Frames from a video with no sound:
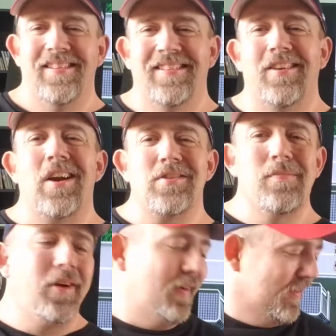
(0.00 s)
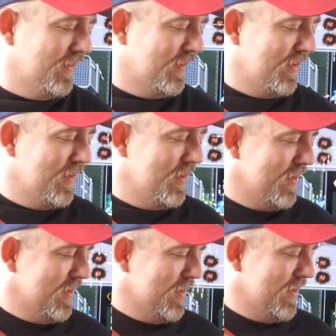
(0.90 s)
Crash and Burn.
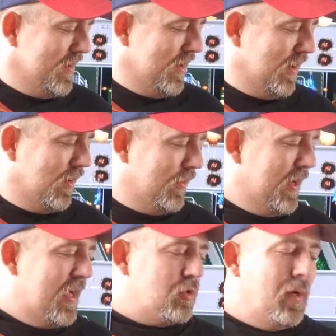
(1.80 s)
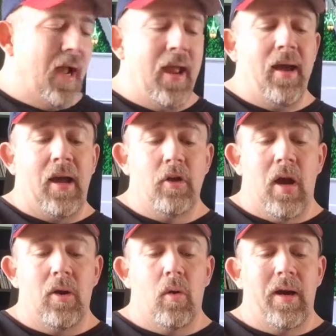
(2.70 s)
Oh, the next one
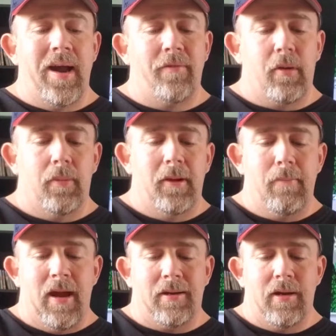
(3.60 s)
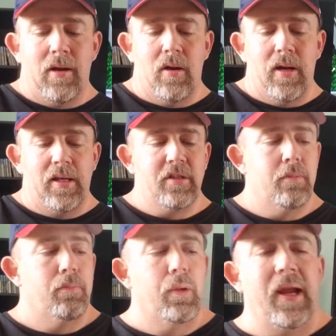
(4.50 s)
I know I have complete back there is
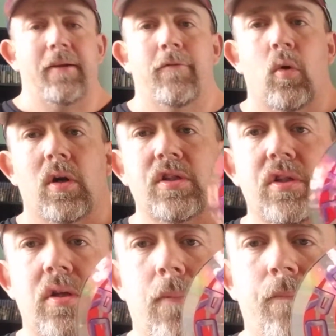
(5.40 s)
Blade Force.